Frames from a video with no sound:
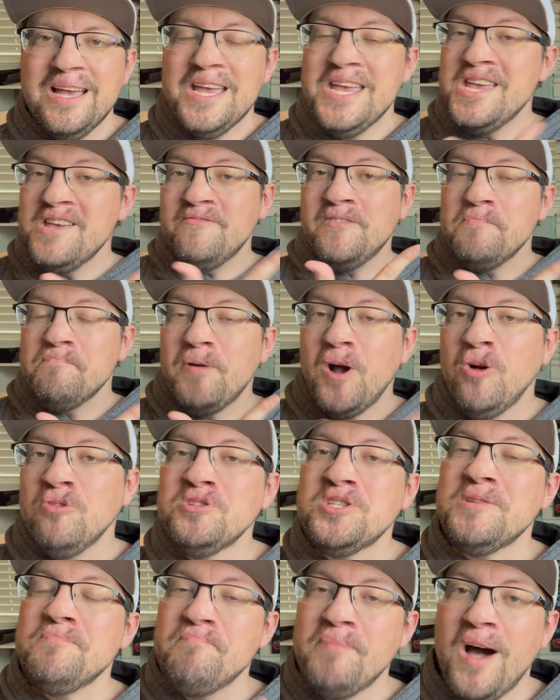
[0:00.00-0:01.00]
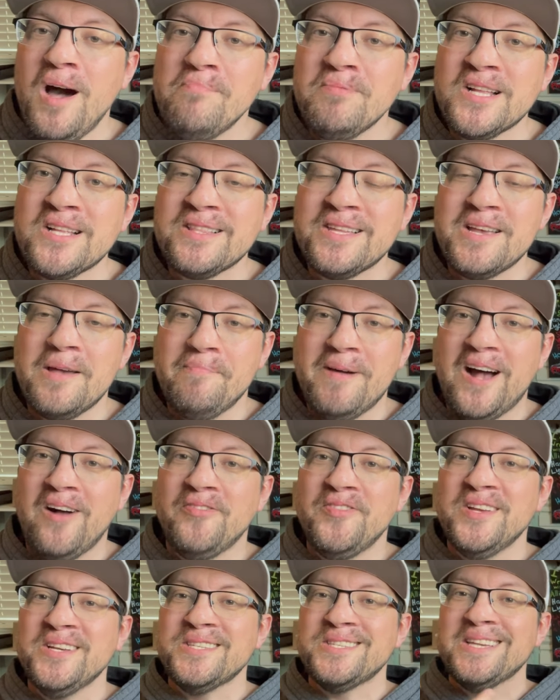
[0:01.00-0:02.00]
He even posted publicly
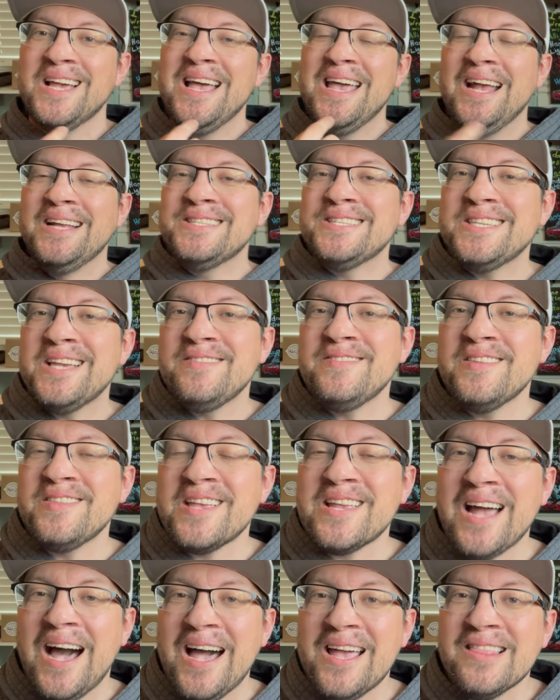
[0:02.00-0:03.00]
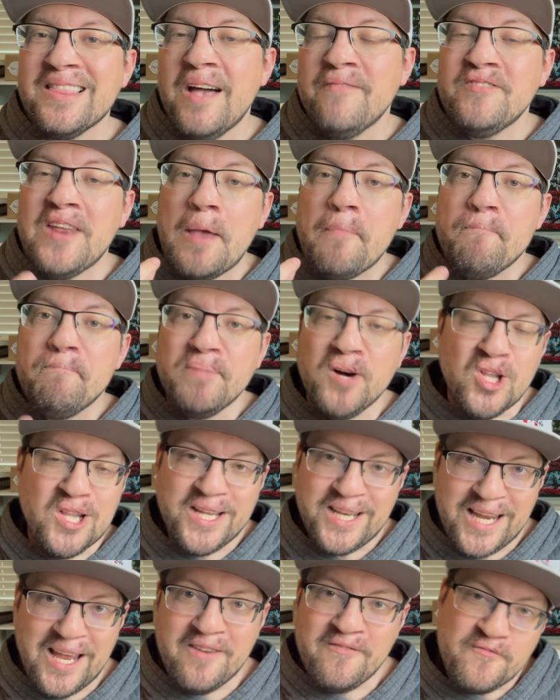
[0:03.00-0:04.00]
about this and said that the guy left a
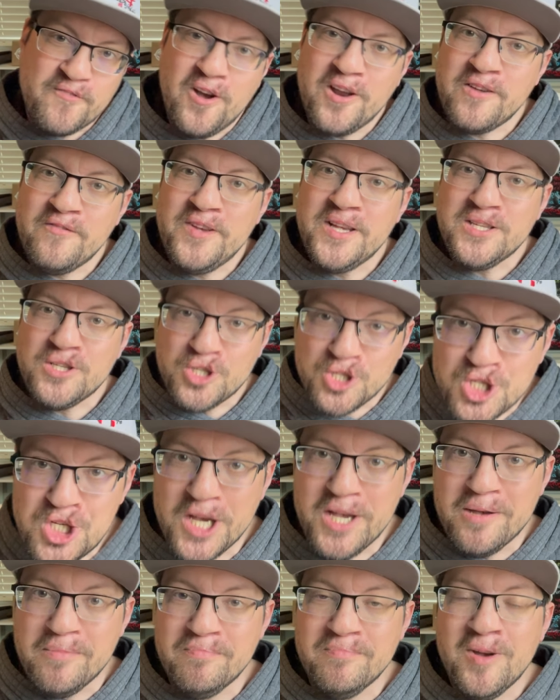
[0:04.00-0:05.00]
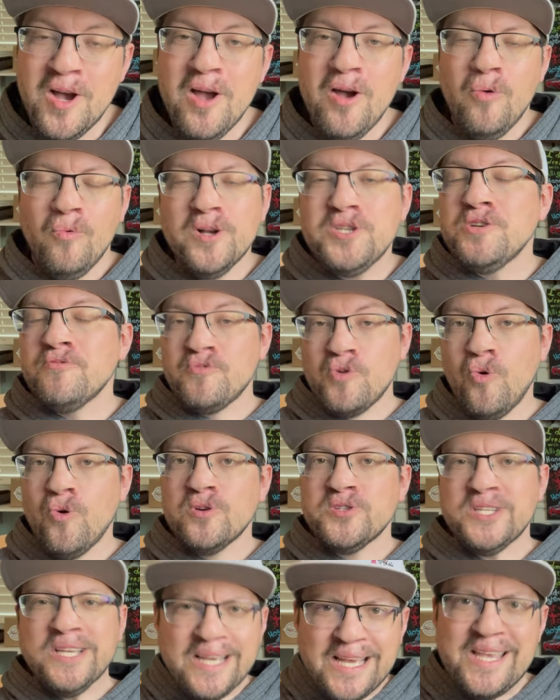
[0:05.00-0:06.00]
bullet in front of his gym which of
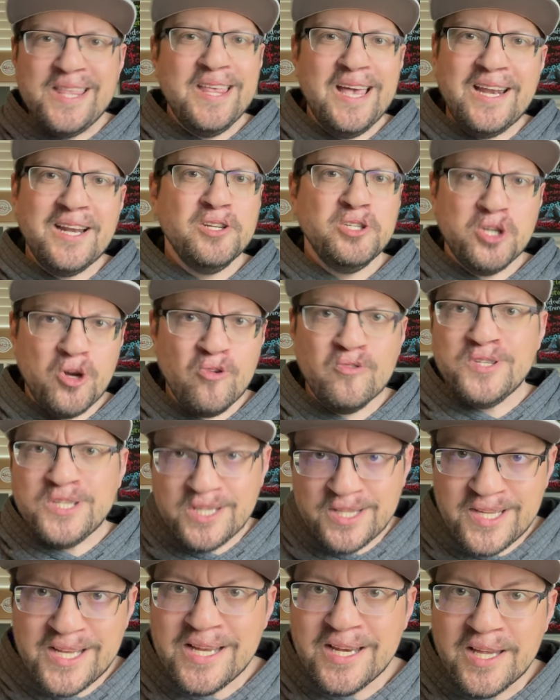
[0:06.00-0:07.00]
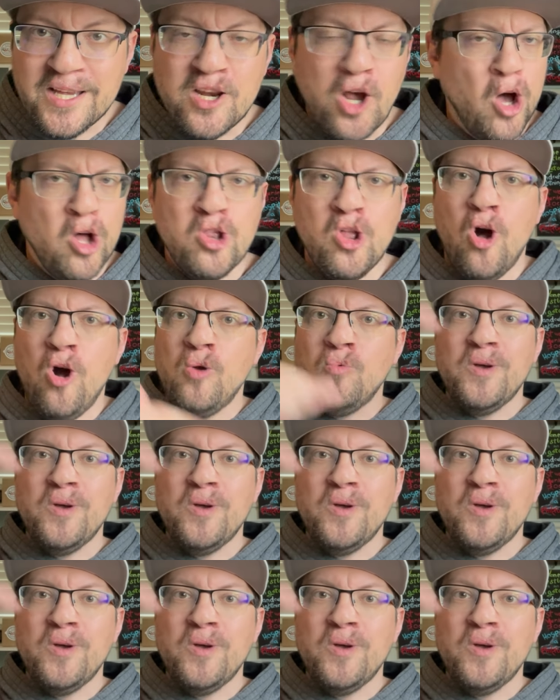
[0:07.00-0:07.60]
course he then in turn deleted, along